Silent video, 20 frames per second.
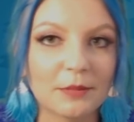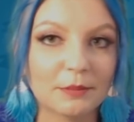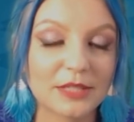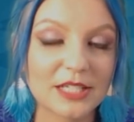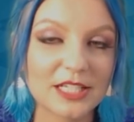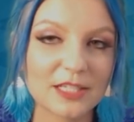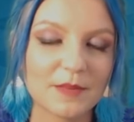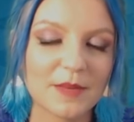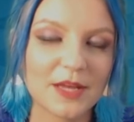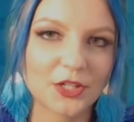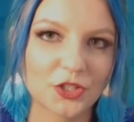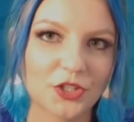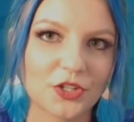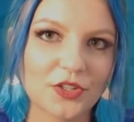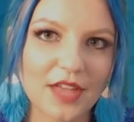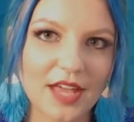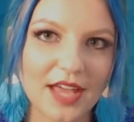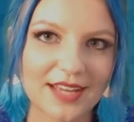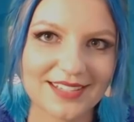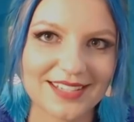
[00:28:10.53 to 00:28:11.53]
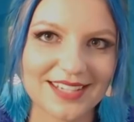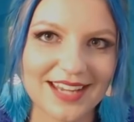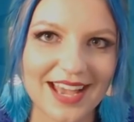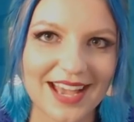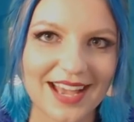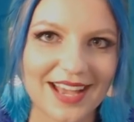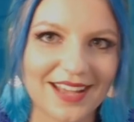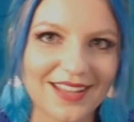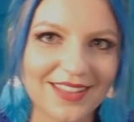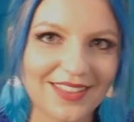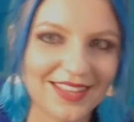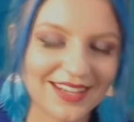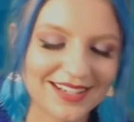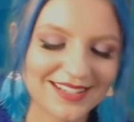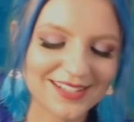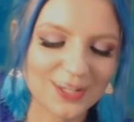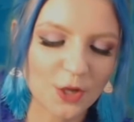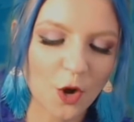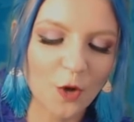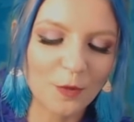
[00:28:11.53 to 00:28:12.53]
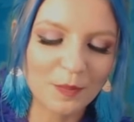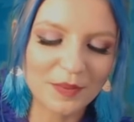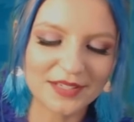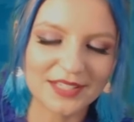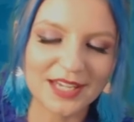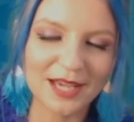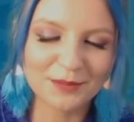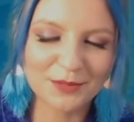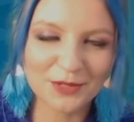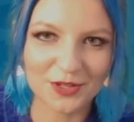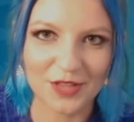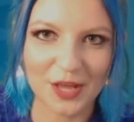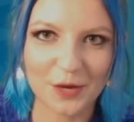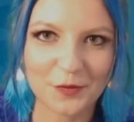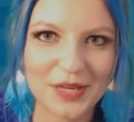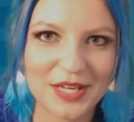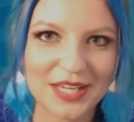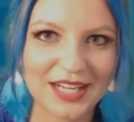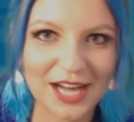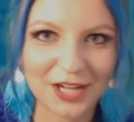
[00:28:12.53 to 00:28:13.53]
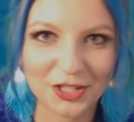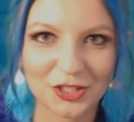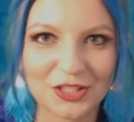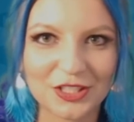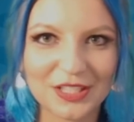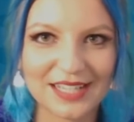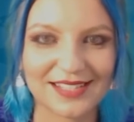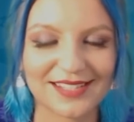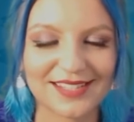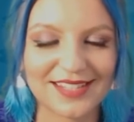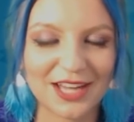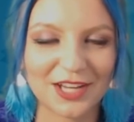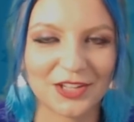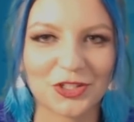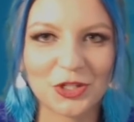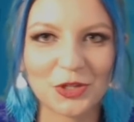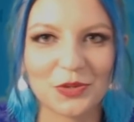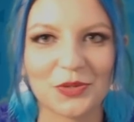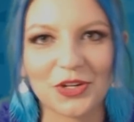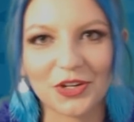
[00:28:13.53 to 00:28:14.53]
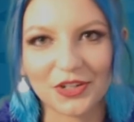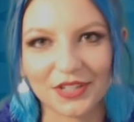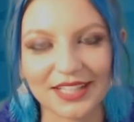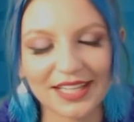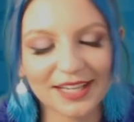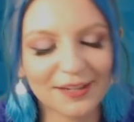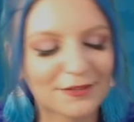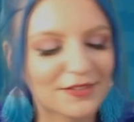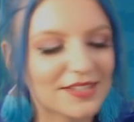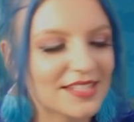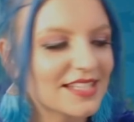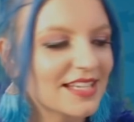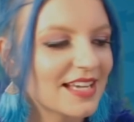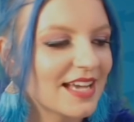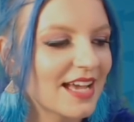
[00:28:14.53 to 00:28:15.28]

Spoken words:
please make sure that that is opened up so that we can actually send you your gifts.